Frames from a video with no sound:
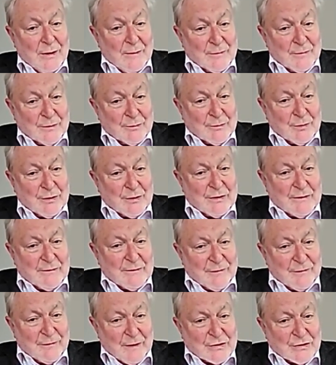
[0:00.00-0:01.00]
But with
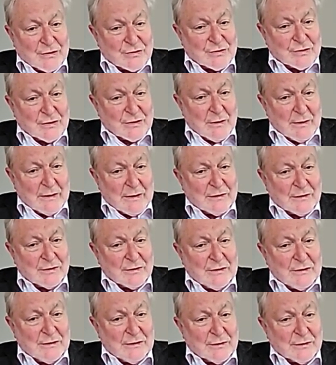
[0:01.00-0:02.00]
inflation going as
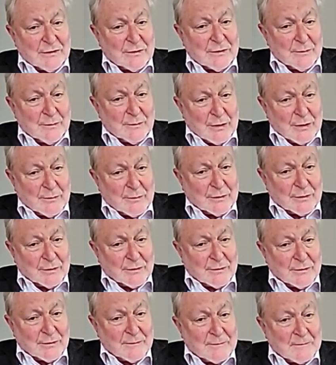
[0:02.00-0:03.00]
it is at the moment,
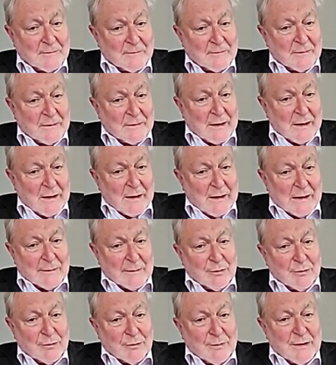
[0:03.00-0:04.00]
it
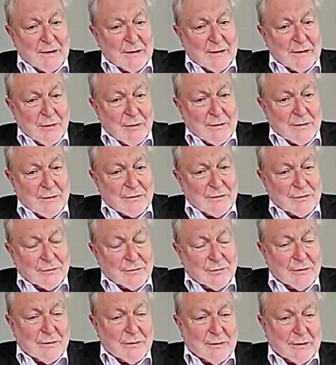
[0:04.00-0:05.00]
would be a road to
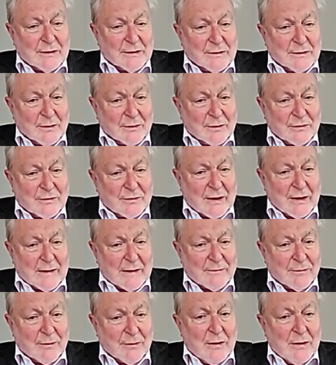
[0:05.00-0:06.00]
ruin not to have
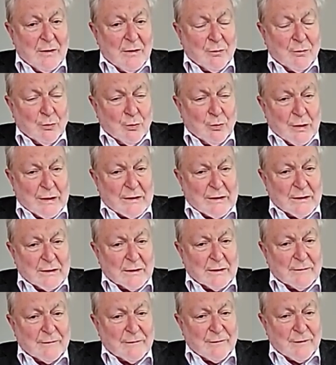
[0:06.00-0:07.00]

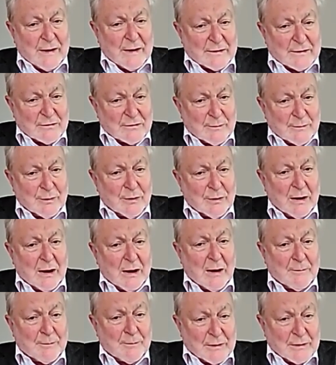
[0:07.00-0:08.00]
regular flexible
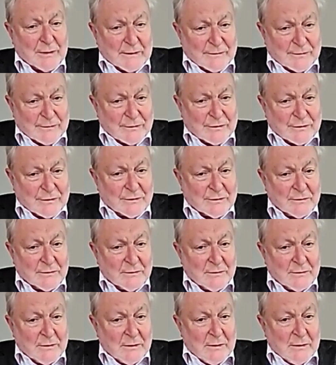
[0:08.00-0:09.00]
uplifts,
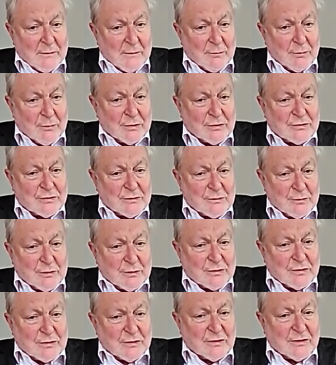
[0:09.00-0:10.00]

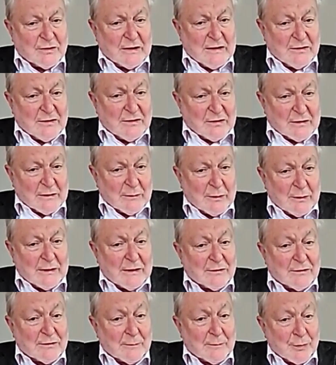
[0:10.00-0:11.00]
which is easier when
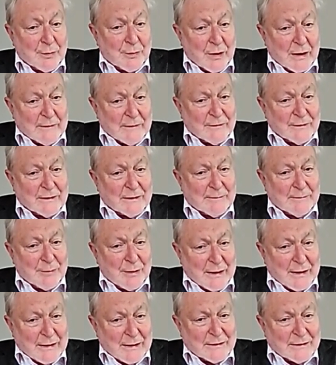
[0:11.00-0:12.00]
it's a privately
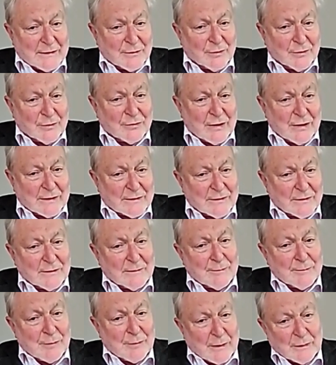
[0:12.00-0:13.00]
paid contract than
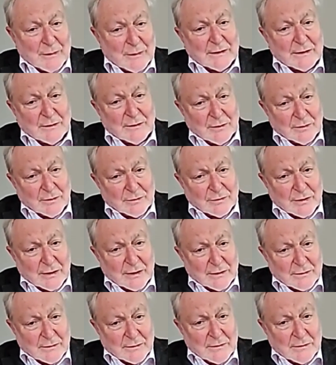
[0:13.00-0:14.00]
a public contract.